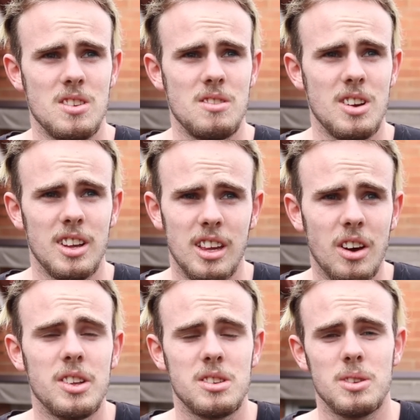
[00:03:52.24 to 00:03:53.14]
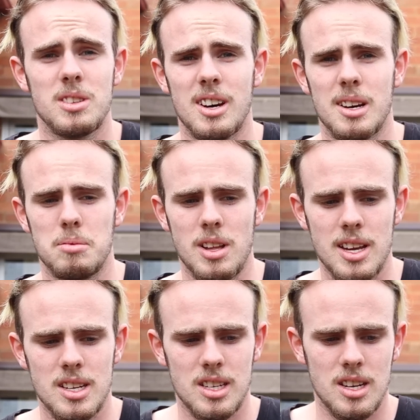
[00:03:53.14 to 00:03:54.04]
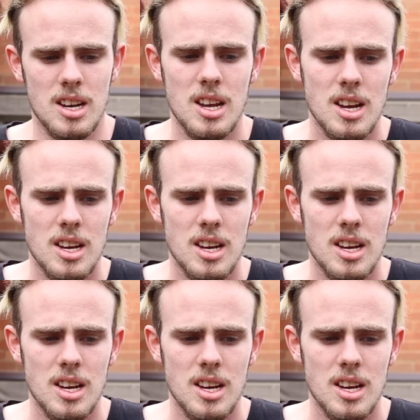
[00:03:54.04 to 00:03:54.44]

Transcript: really go into a dark place and